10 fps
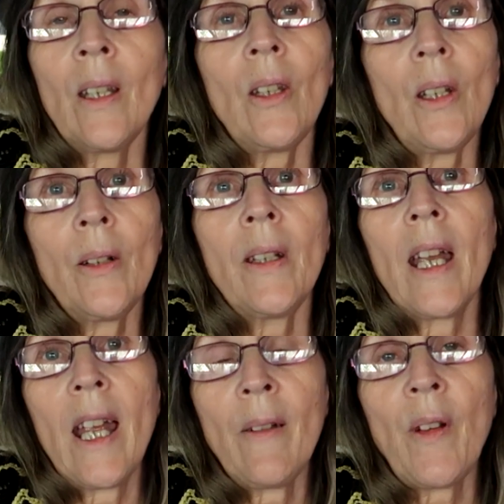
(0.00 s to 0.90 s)
you know,
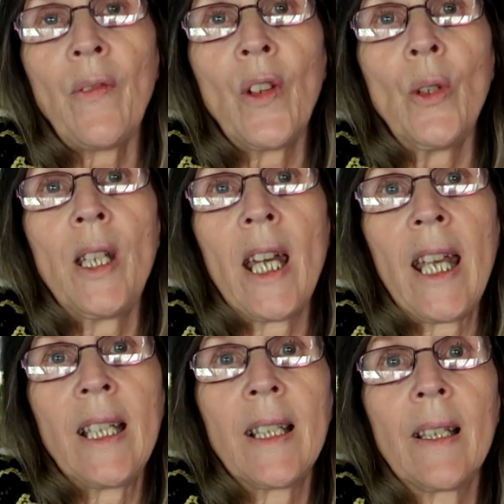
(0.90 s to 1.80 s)
every few
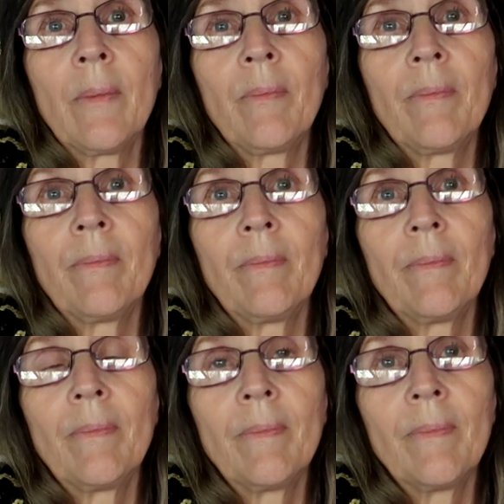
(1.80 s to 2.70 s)
days,
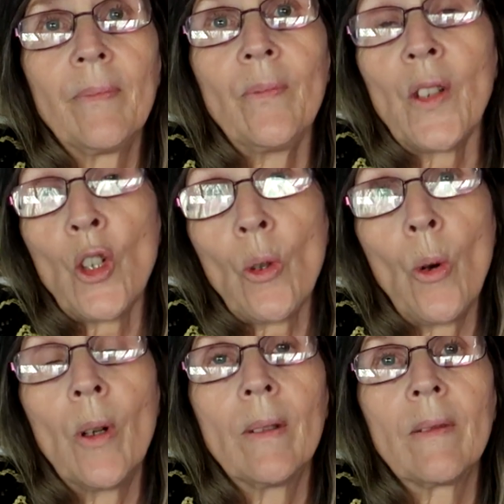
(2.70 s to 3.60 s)
for
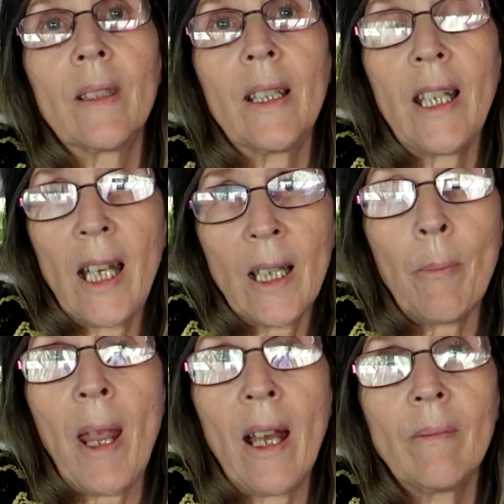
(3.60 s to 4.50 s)
sure, get
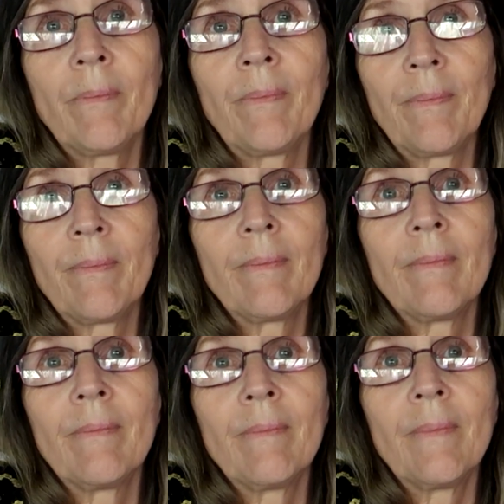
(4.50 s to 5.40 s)
them out.
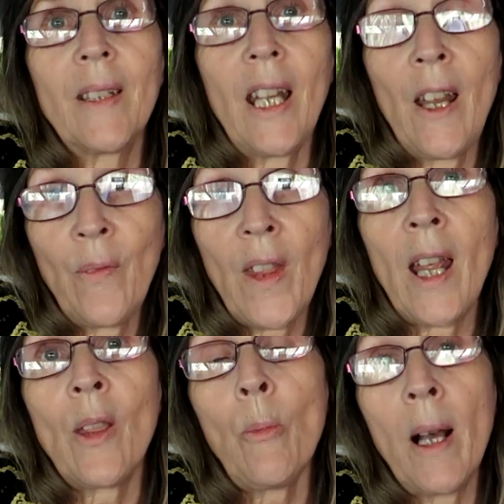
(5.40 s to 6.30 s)
If
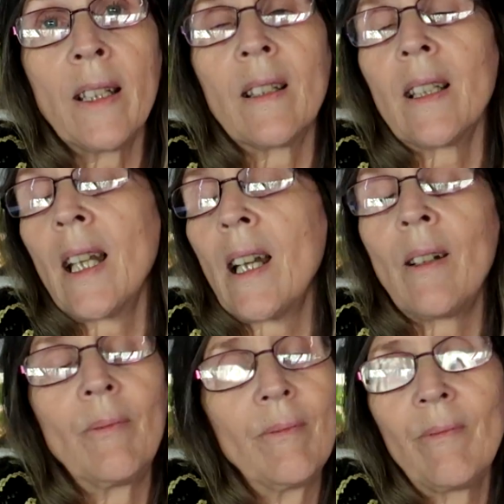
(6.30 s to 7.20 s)
they're the ones that are
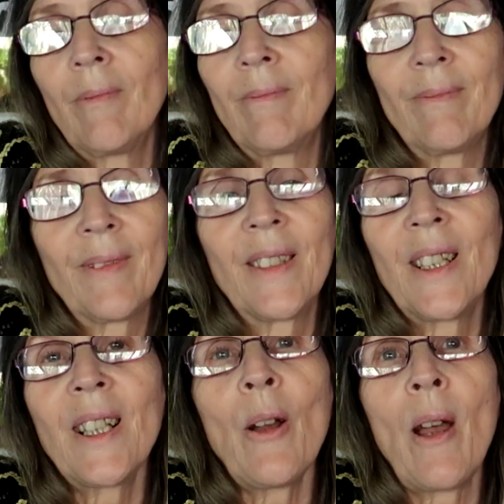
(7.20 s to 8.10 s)

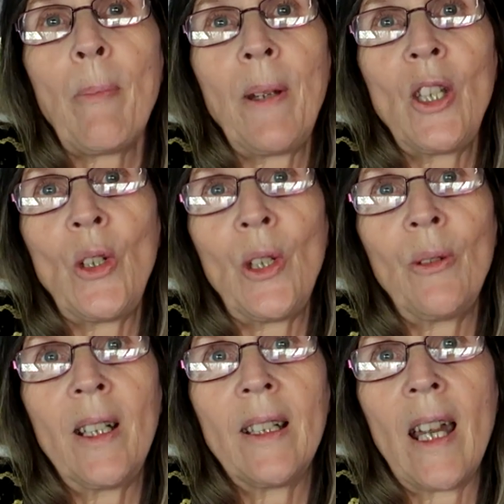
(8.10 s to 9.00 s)
so happy to
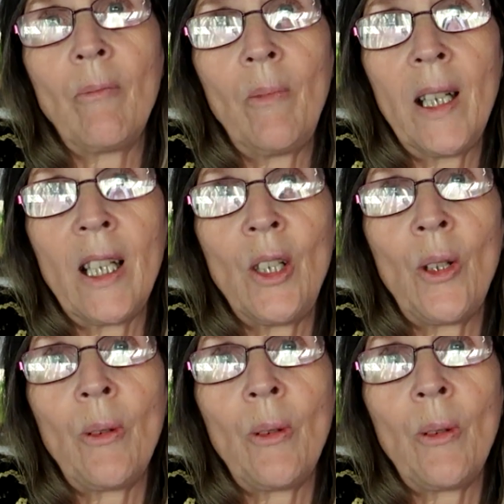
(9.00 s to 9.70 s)
do it and really do